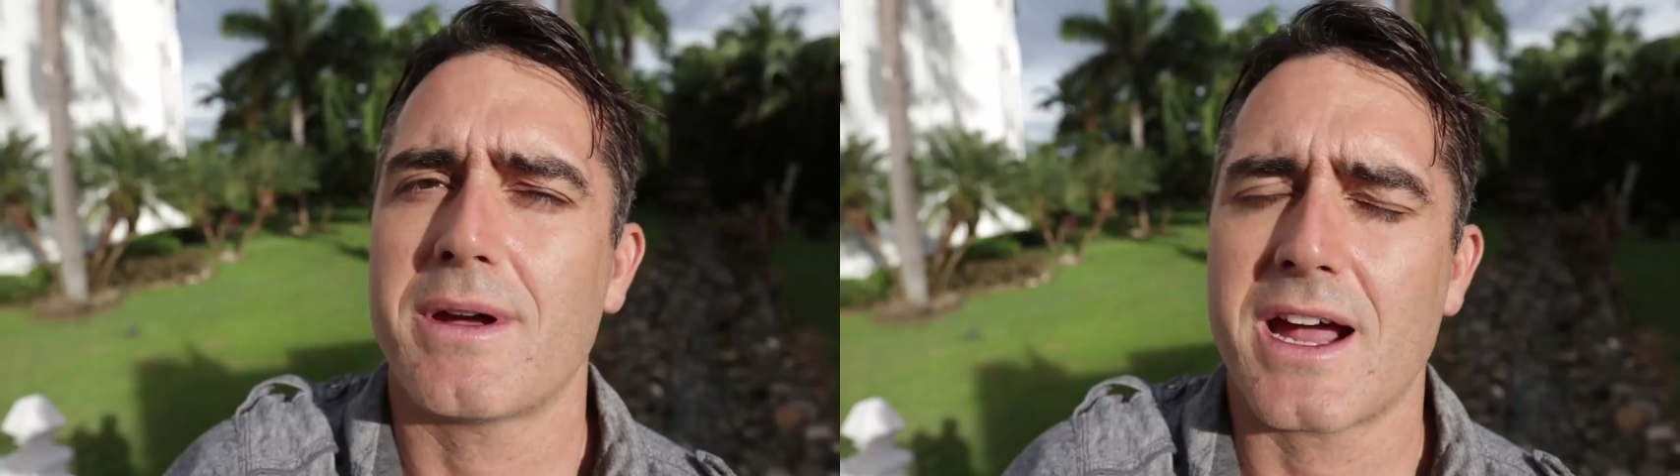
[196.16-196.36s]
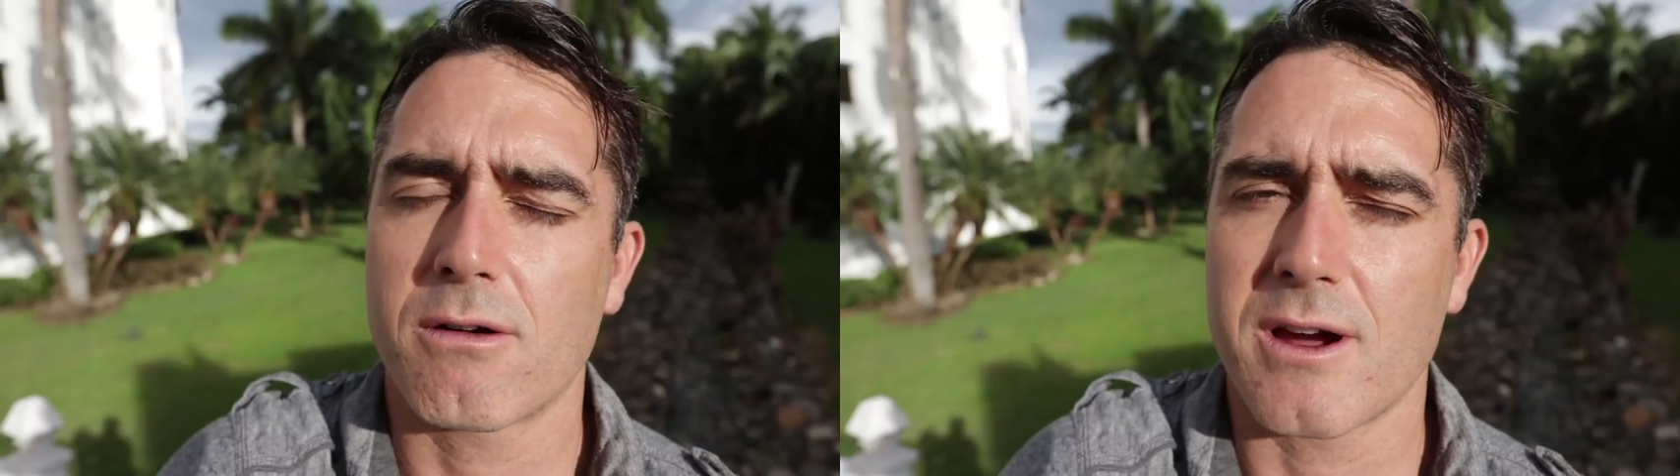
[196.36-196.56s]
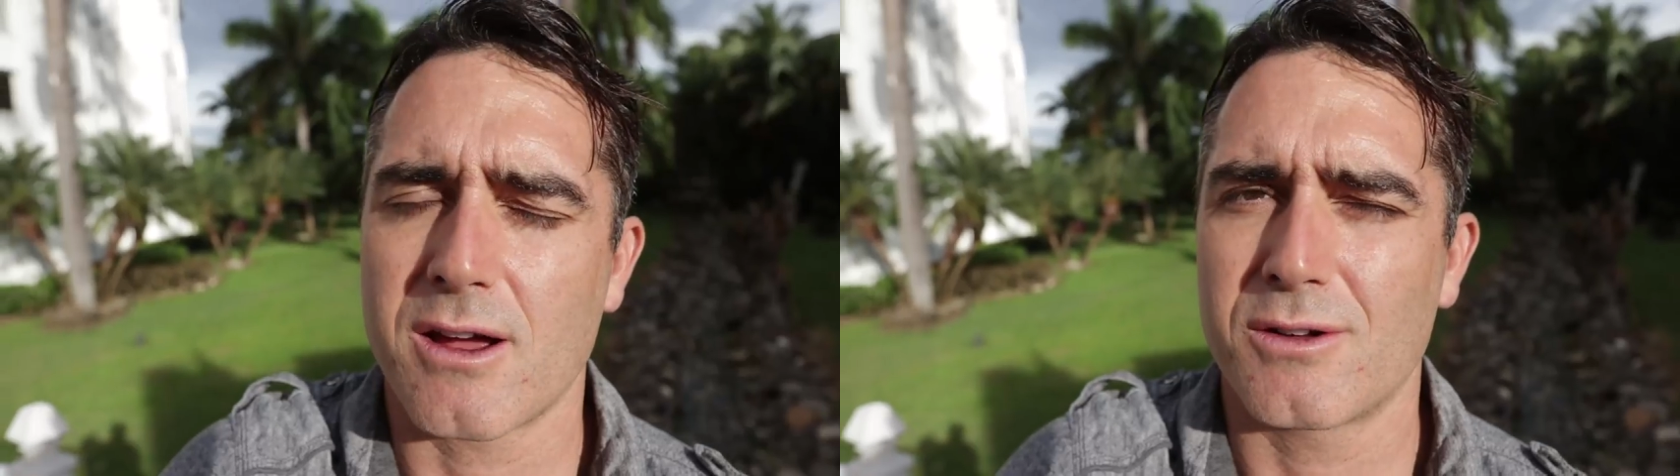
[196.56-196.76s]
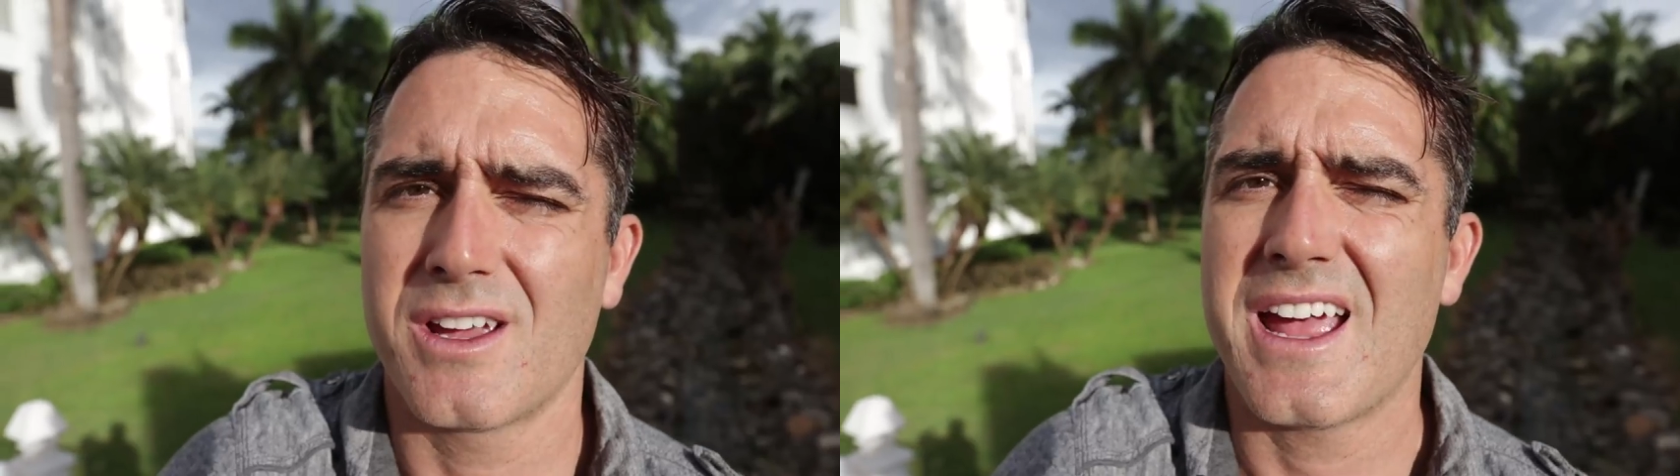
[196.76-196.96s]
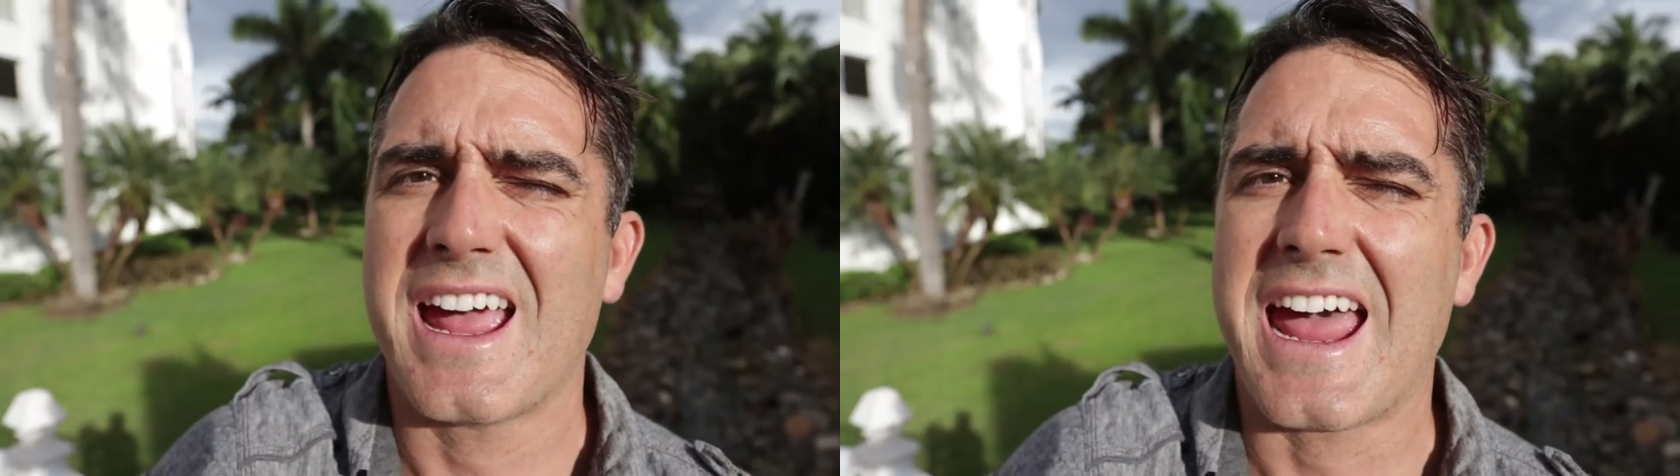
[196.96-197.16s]

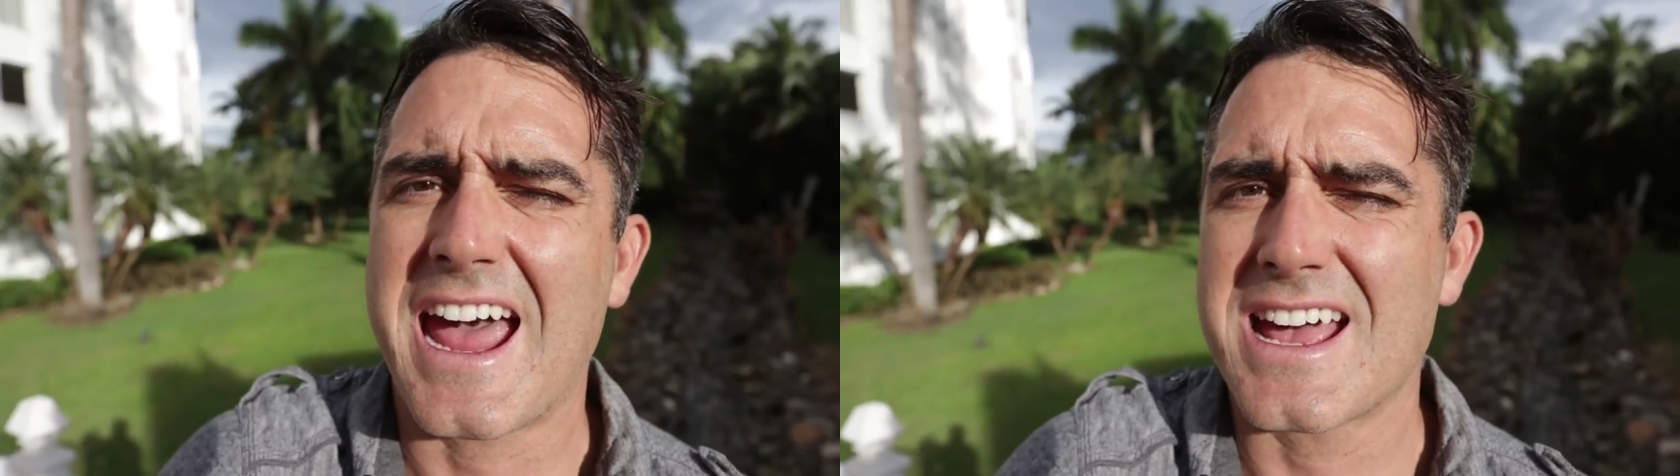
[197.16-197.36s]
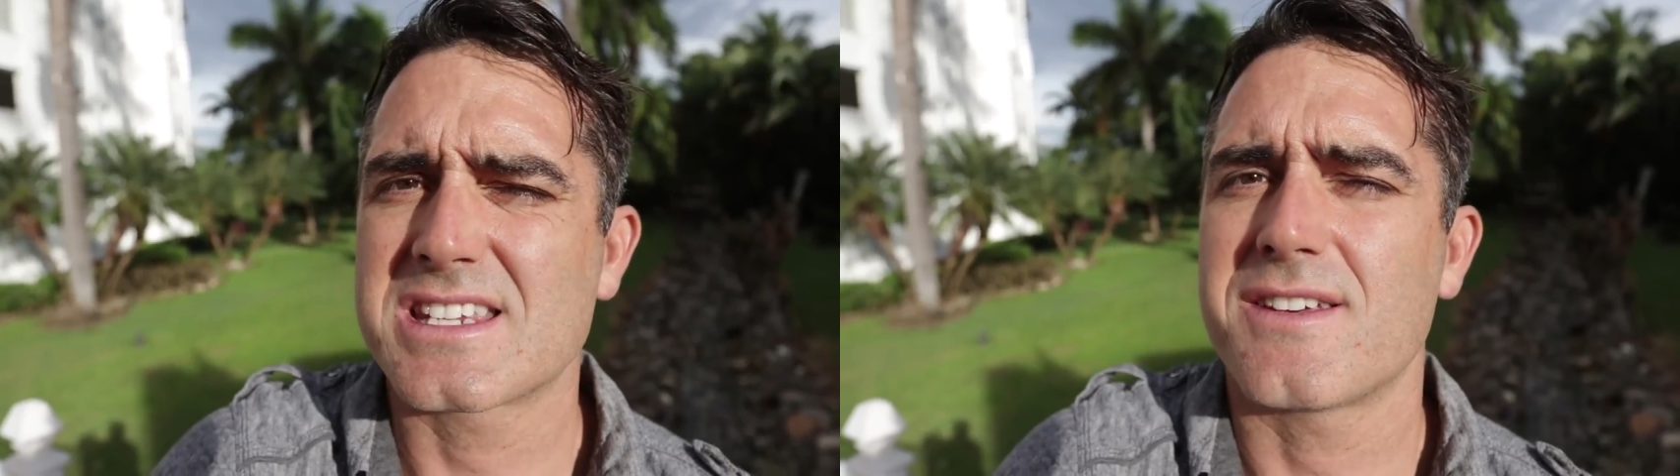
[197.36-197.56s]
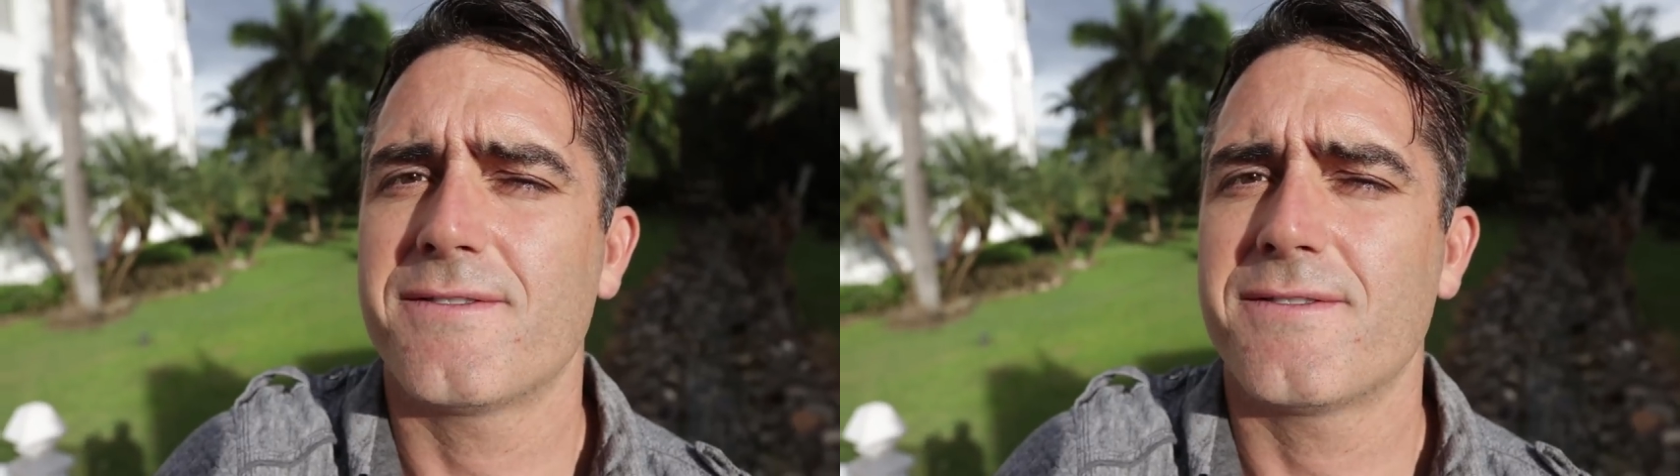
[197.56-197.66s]
background as